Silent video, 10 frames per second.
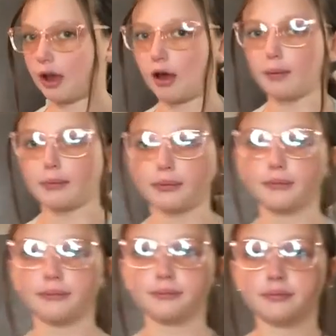So what's your
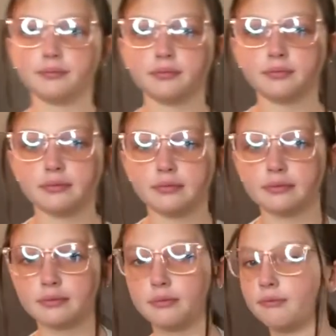favorite thing in
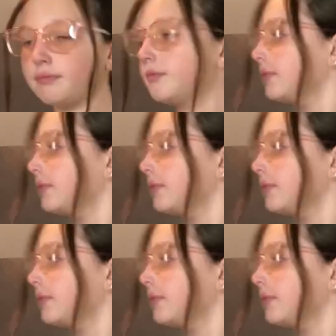your box?